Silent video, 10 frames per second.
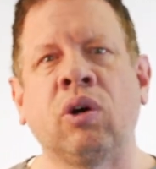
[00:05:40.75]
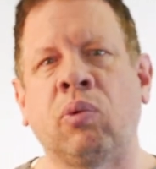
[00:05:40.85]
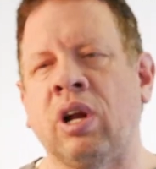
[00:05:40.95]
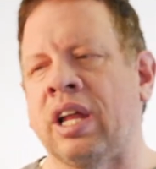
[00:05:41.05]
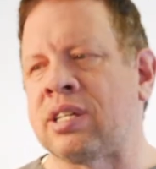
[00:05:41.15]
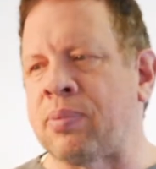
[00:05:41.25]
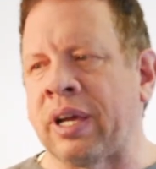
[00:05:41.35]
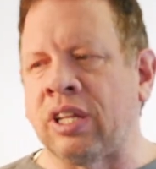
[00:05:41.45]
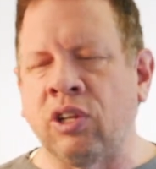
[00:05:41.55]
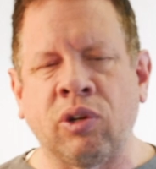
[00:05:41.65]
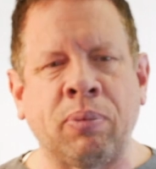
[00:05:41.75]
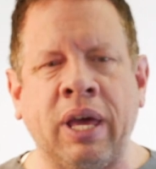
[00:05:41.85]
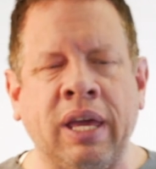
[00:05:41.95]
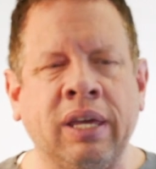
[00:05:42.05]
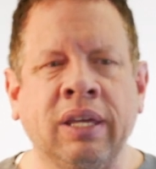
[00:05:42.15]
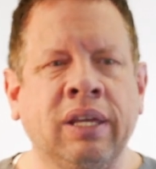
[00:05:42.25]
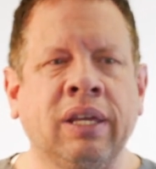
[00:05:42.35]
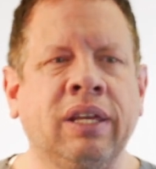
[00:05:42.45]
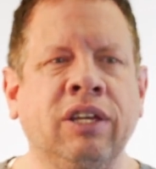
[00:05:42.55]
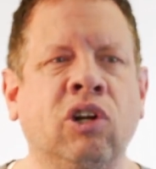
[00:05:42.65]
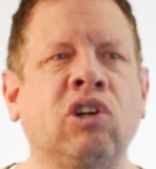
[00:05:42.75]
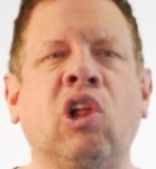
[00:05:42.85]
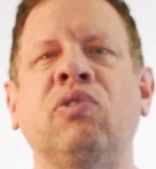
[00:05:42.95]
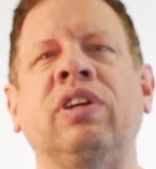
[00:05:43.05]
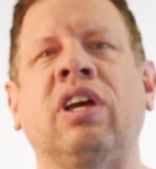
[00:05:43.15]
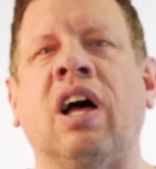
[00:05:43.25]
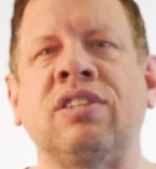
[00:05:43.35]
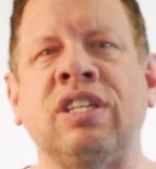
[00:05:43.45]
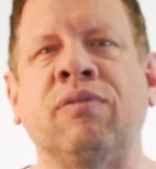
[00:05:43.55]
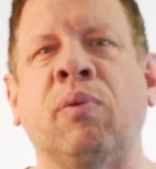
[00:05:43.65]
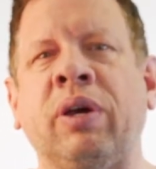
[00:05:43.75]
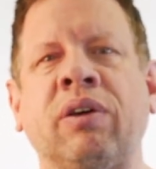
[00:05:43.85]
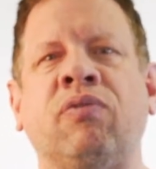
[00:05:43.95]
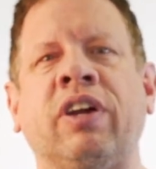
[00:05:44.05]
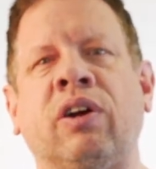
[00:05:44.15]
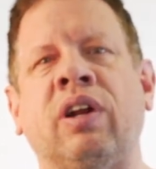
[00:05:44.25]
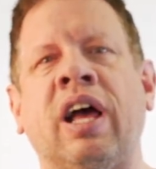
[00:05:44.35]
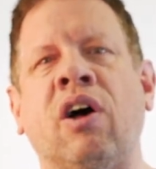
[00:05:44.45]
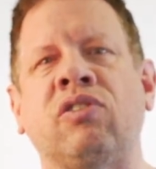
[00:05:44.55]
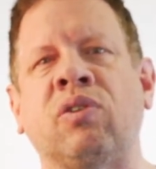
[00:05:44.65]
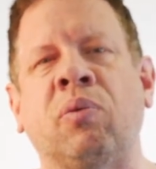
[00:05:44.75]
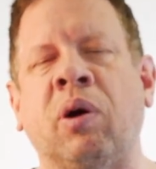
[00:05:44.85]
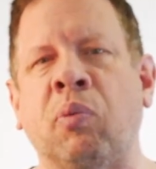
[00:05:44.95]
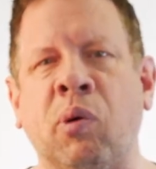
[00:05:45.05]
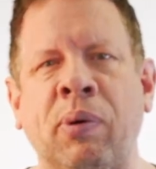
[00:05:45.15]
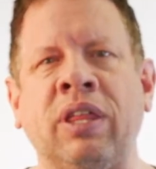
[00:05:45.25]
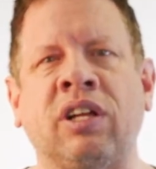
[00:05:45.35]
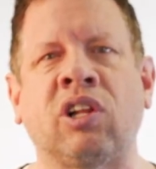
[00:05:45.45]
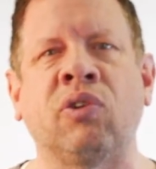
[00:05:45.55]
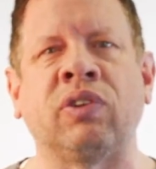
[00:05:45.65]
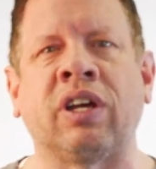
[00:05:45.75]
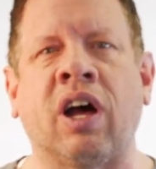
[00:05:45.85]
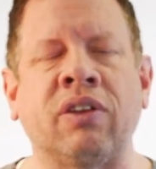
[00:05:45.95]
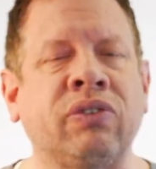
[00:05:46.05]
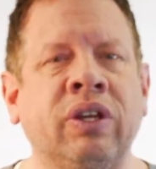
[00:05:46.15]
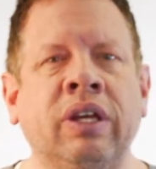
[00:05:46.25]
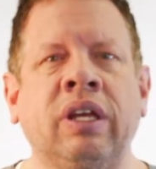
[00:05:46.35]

We're not expecting you to pay, you know, closing costs even. We can figure it out to where we'll pay the closing costs.